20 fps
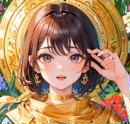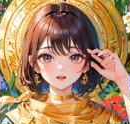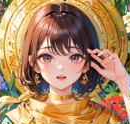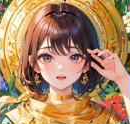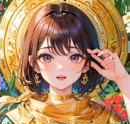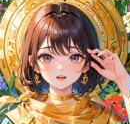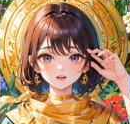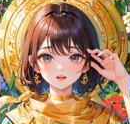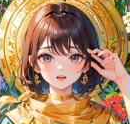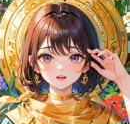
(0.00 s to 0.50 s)

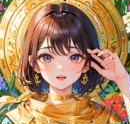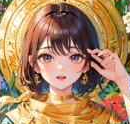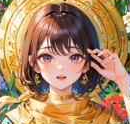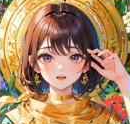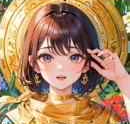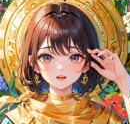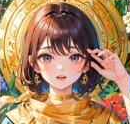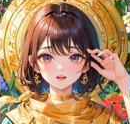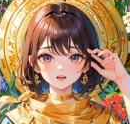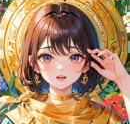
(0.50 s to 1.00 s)

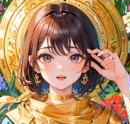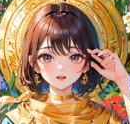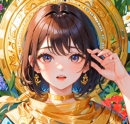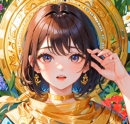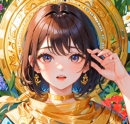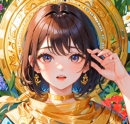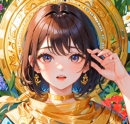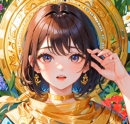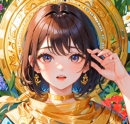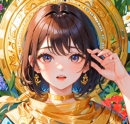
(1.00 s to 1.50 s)

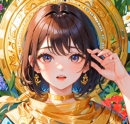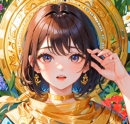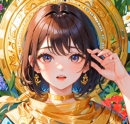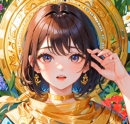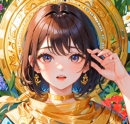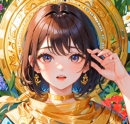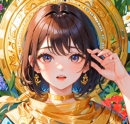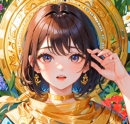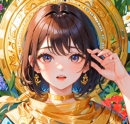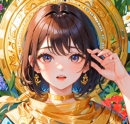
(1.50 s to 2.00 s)

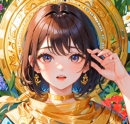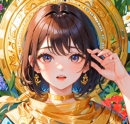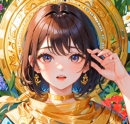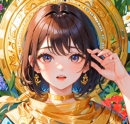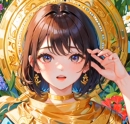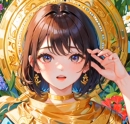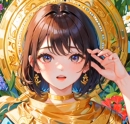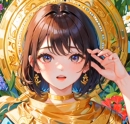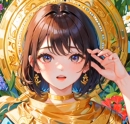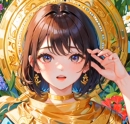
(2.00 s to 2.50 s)

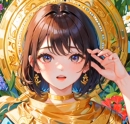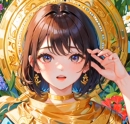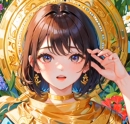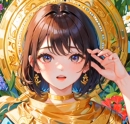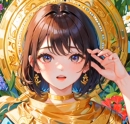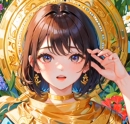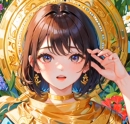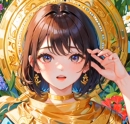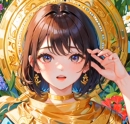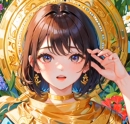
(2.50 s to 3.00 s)

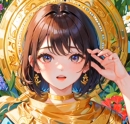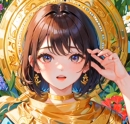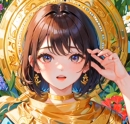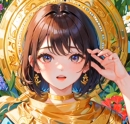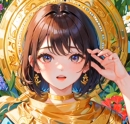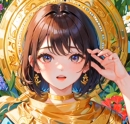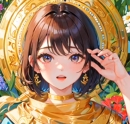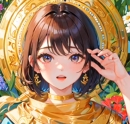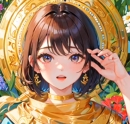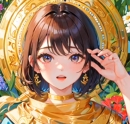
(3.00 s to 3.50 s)

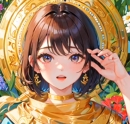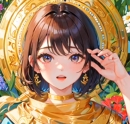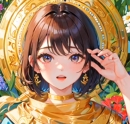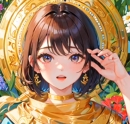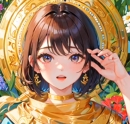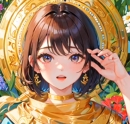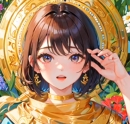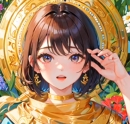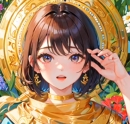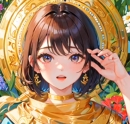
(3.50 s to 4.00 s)

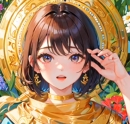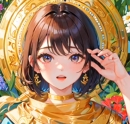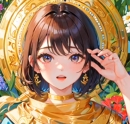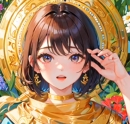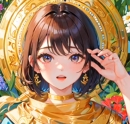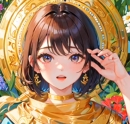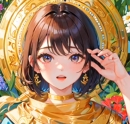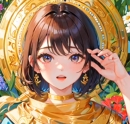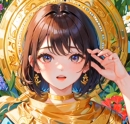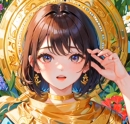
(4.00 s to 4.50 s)

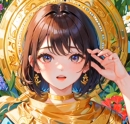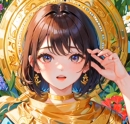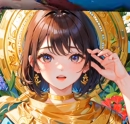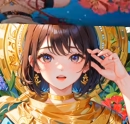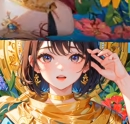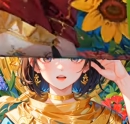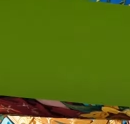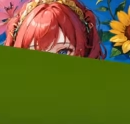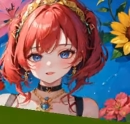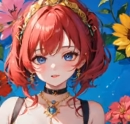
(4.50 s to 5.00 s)

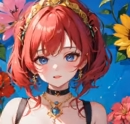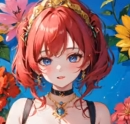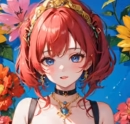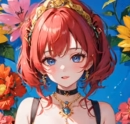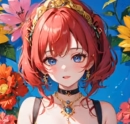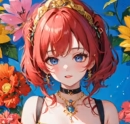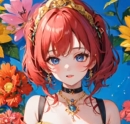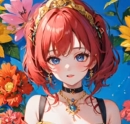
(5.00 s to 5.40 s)
Nothing is said.